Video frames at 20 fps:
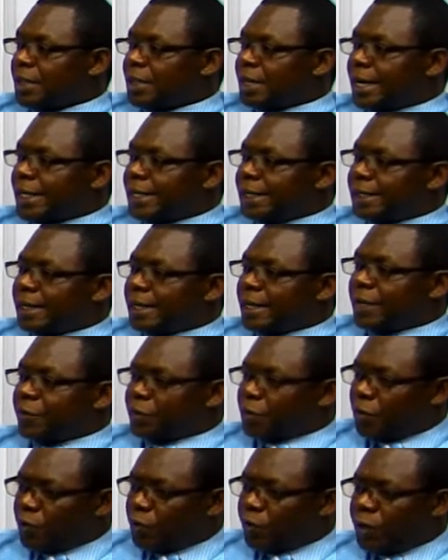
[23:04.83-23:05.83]
And if
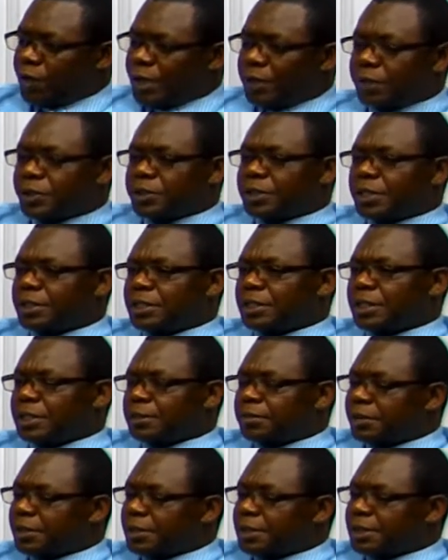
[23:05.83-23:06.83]
you offend an audience,
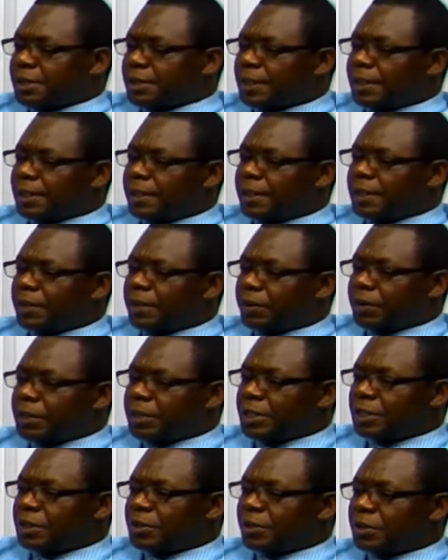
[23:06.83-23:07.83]
it means the
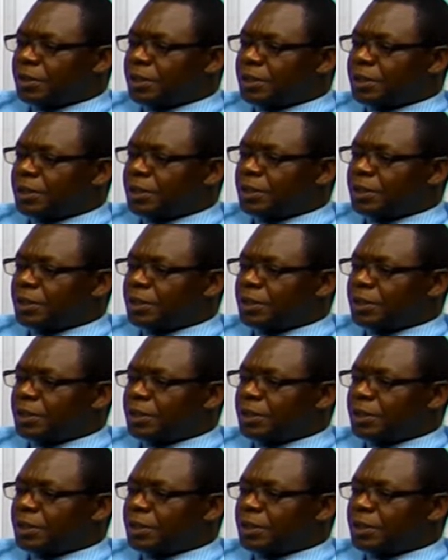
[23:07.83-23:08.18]
audience don't